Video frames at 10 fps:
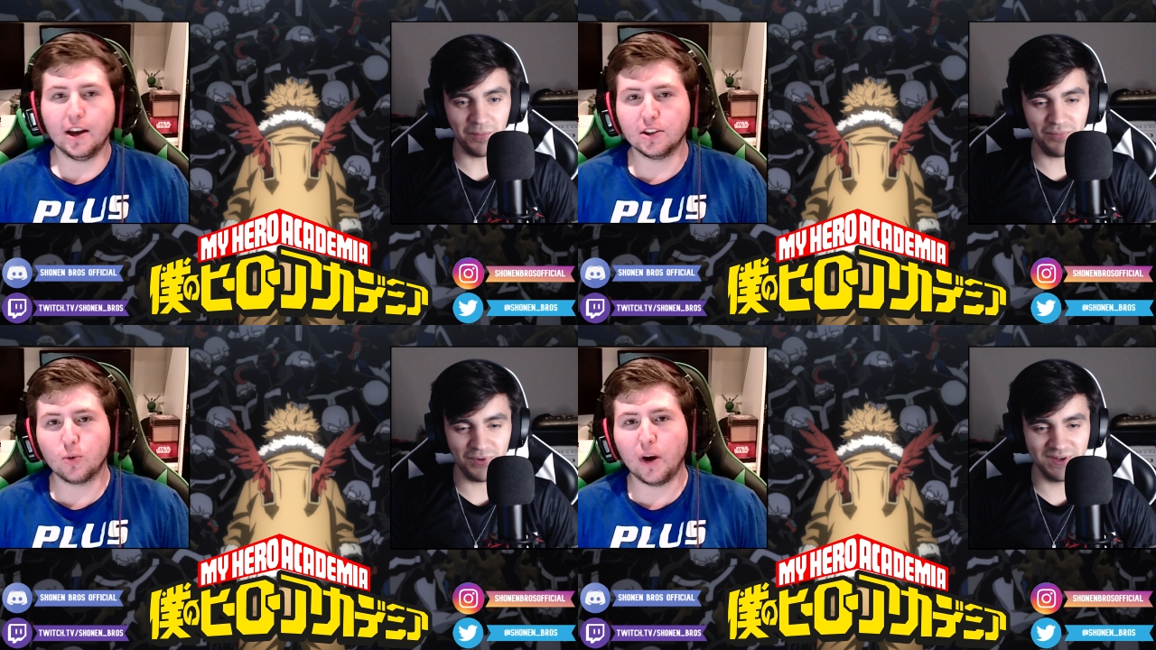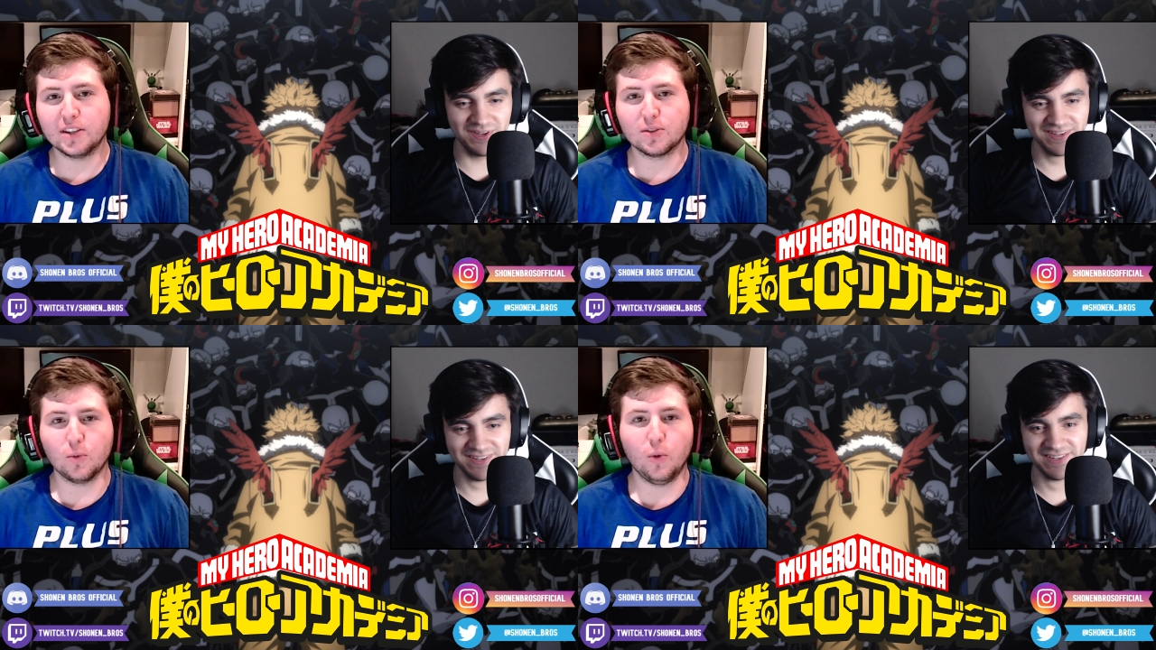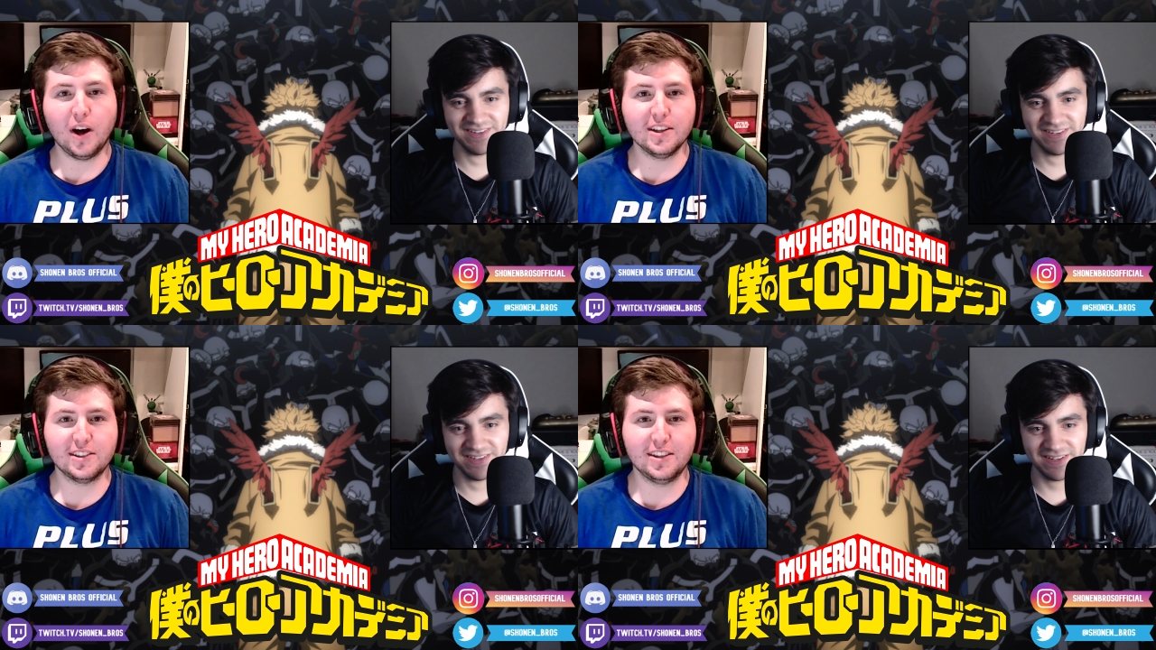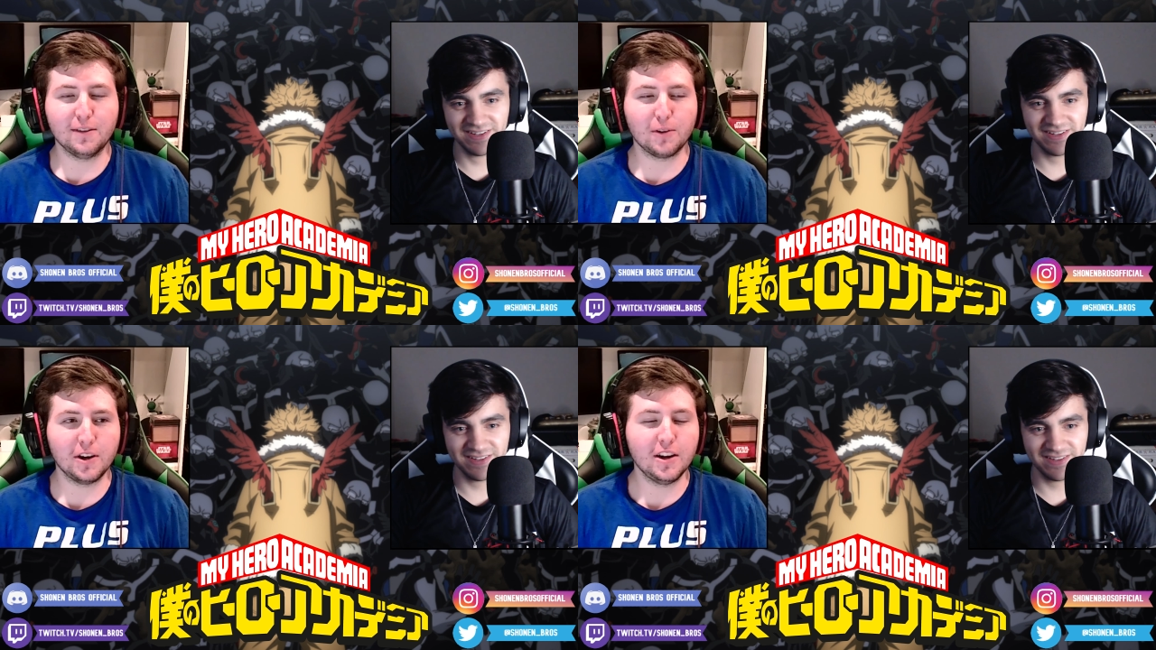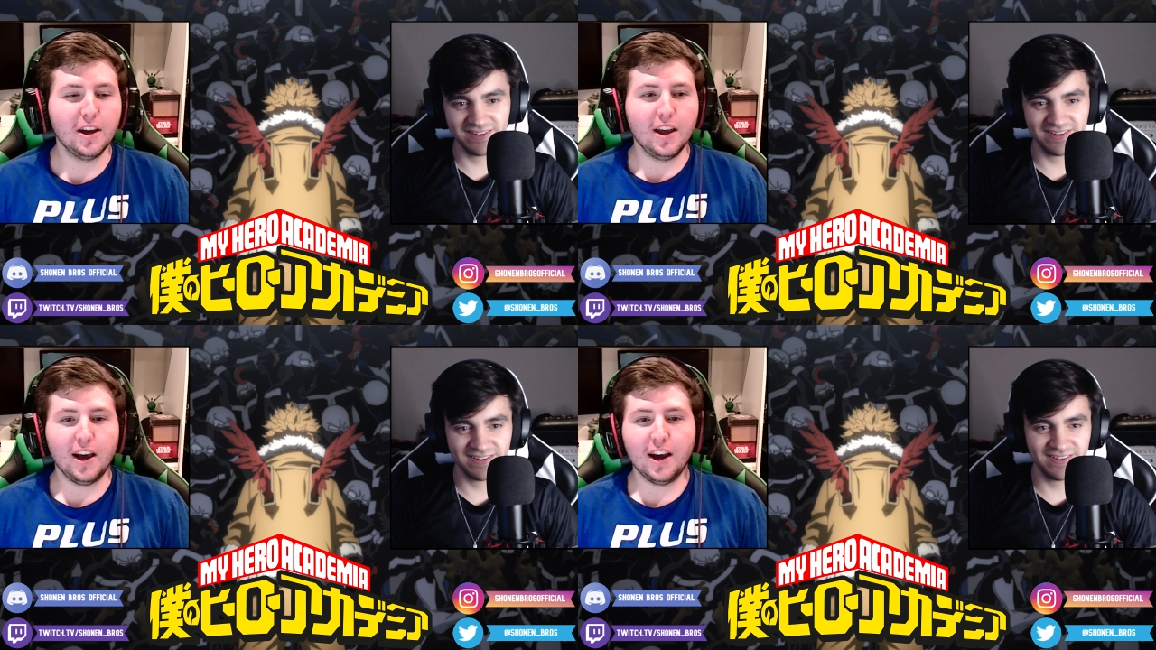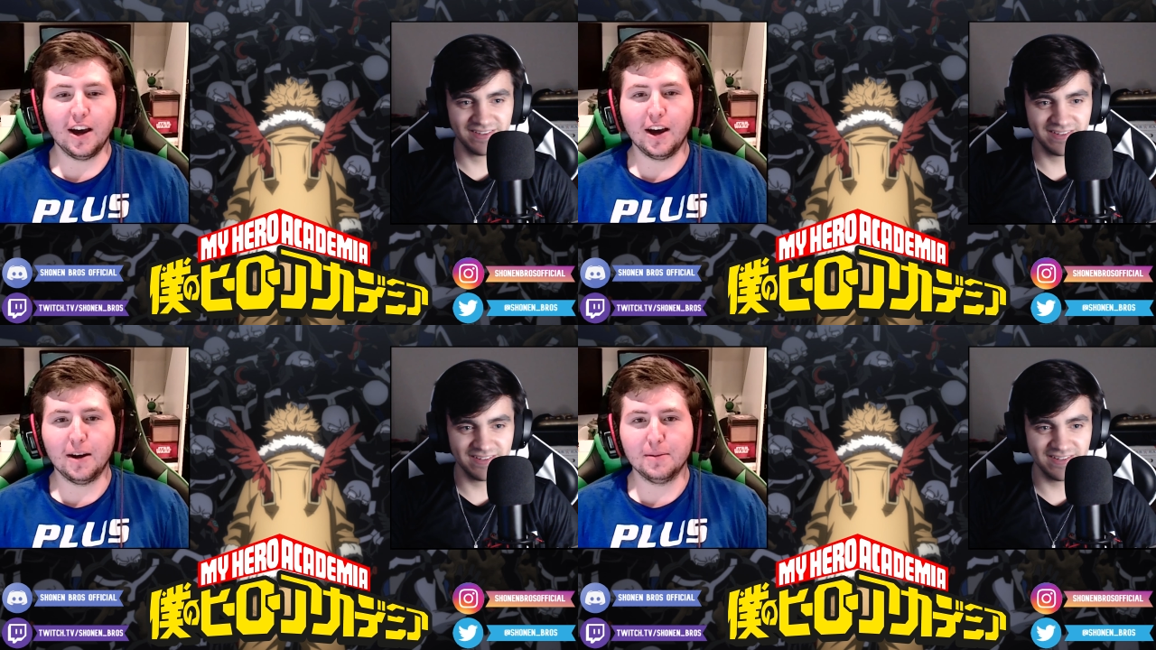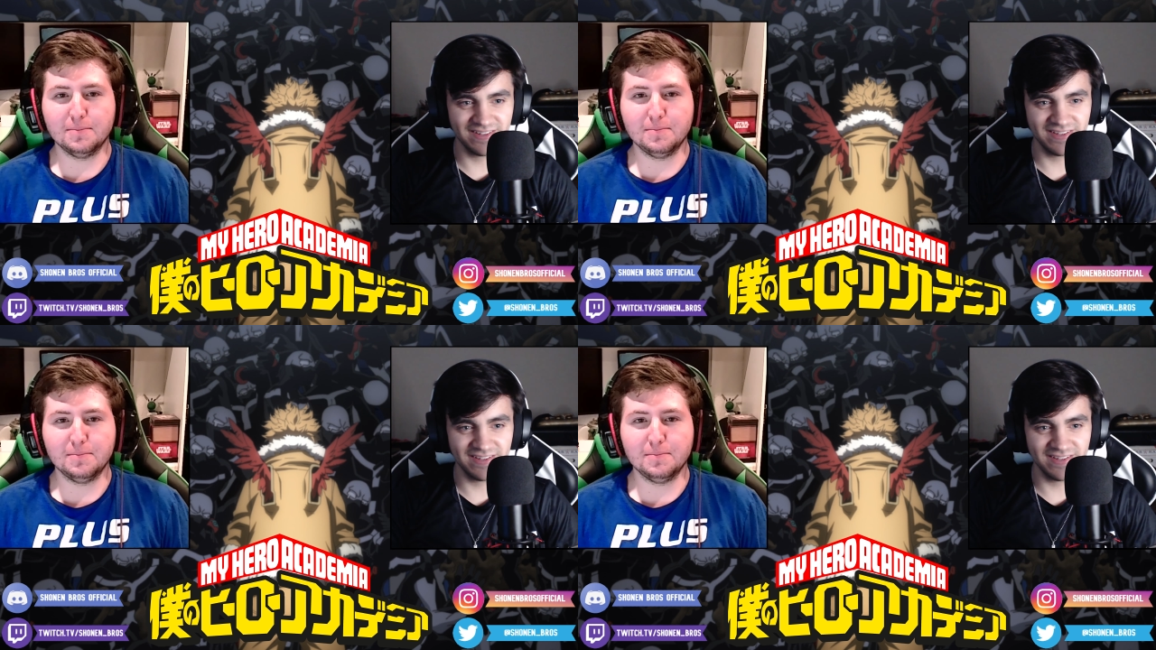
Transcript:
Speaker 1: Twice was different. But